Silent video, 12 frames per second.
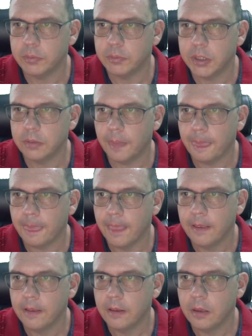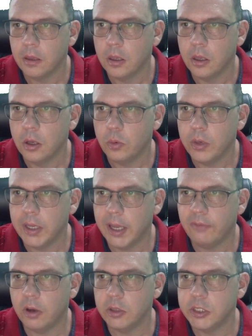but we
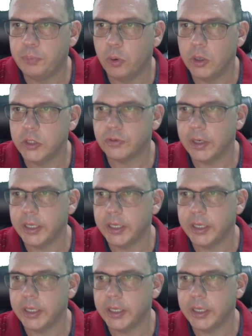have all these points right